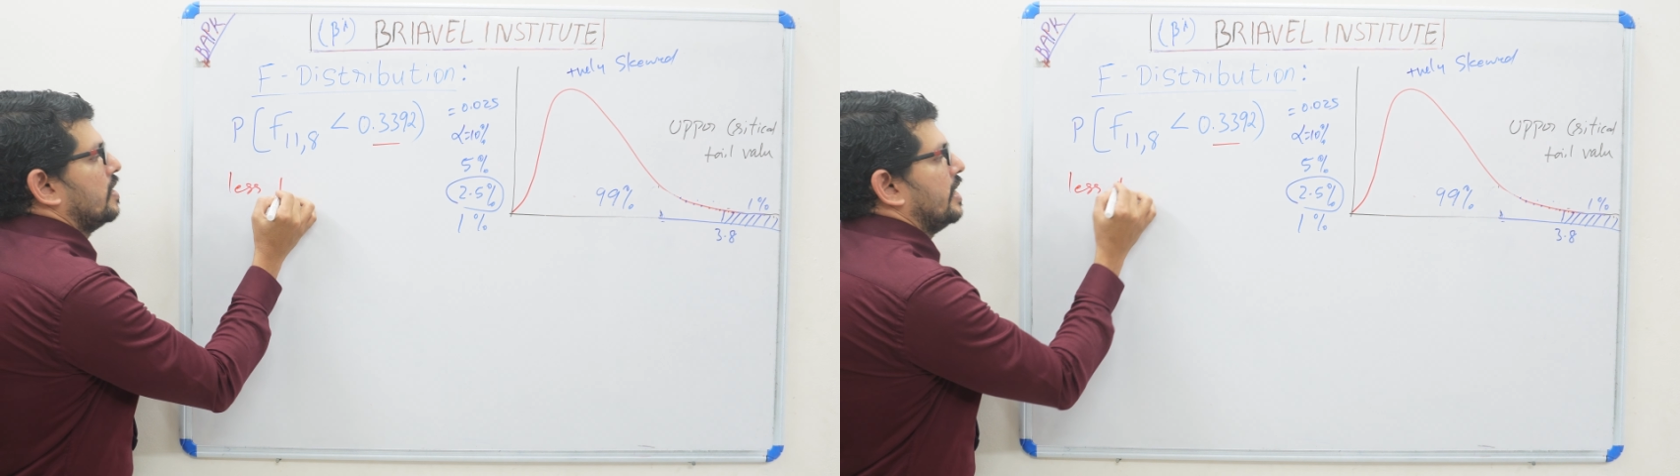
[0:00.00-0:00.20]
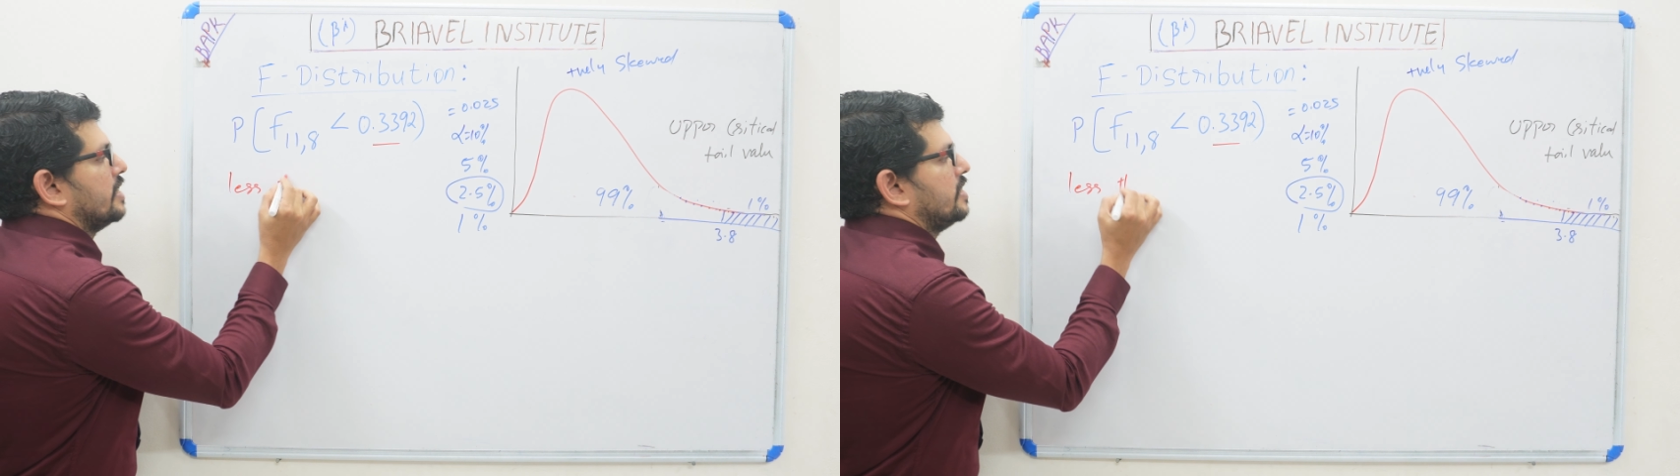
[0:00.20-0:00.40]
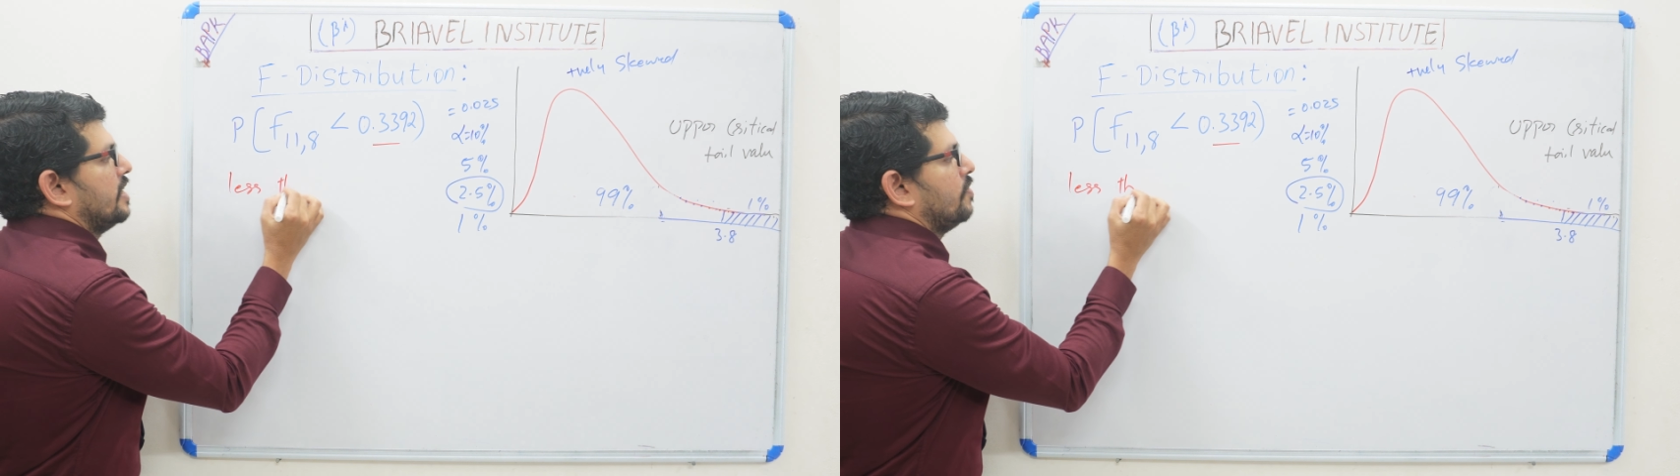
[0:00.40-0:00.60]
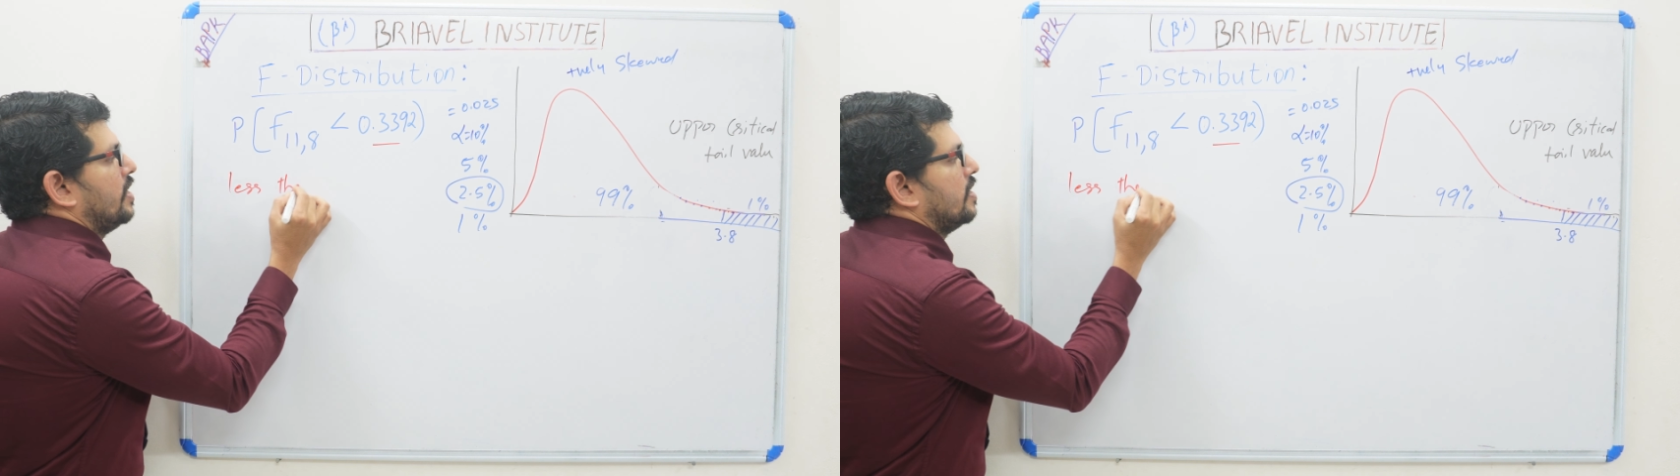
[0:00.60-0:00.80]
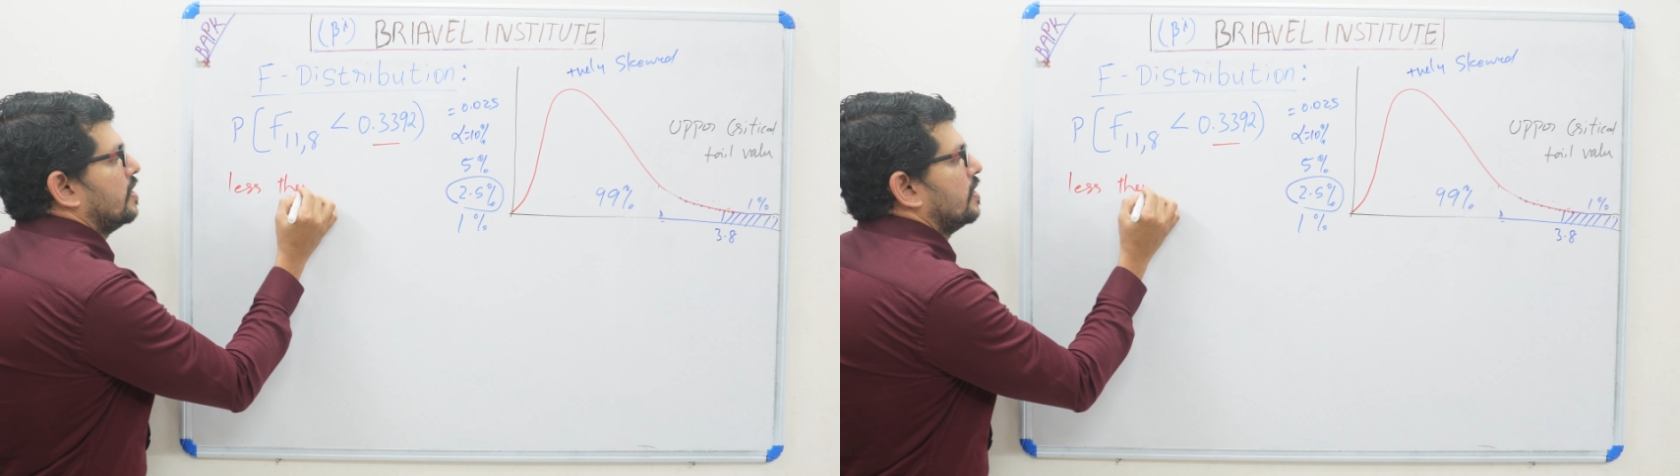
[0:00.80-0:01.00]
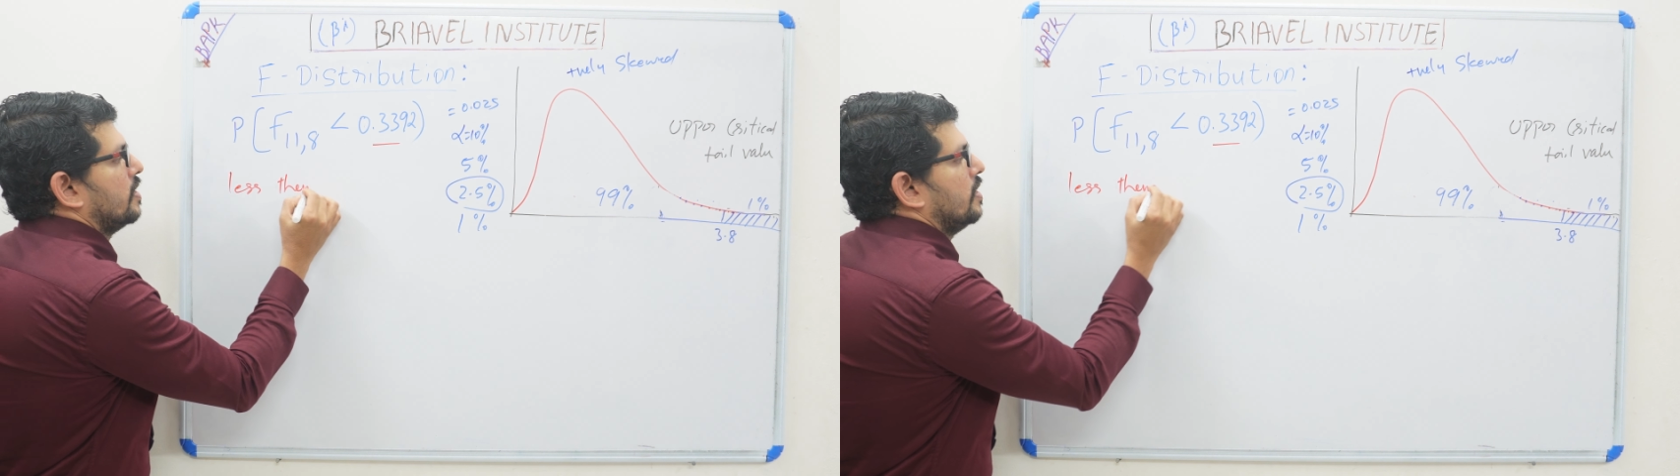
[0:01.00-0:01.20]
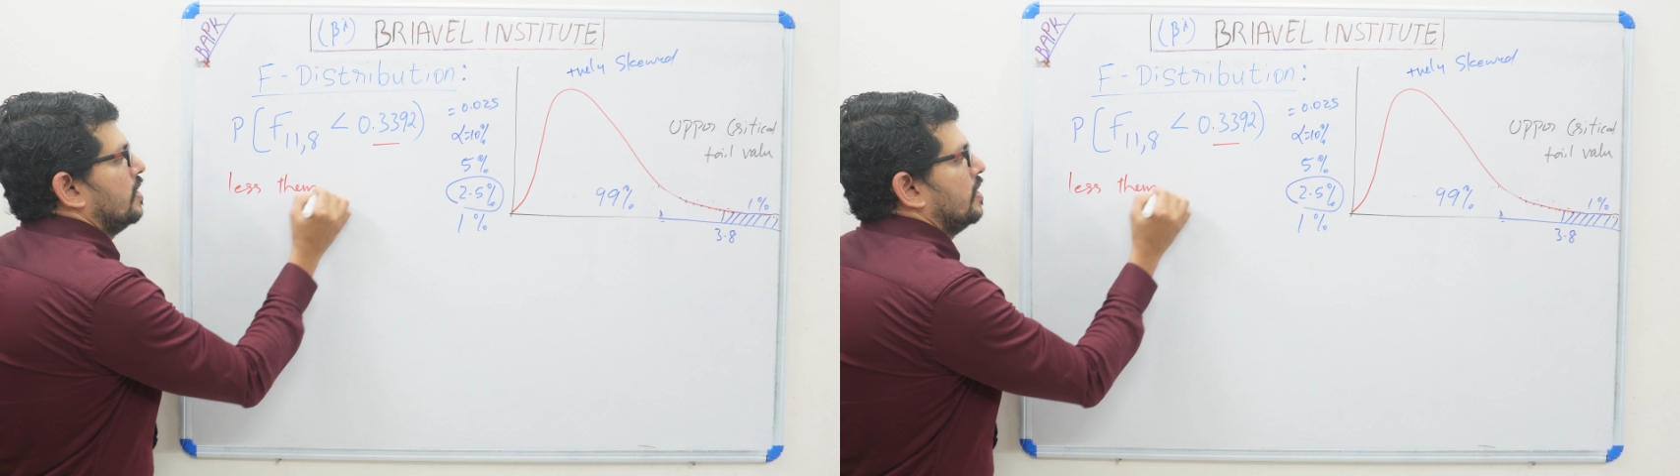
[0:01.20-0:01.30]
less than 1.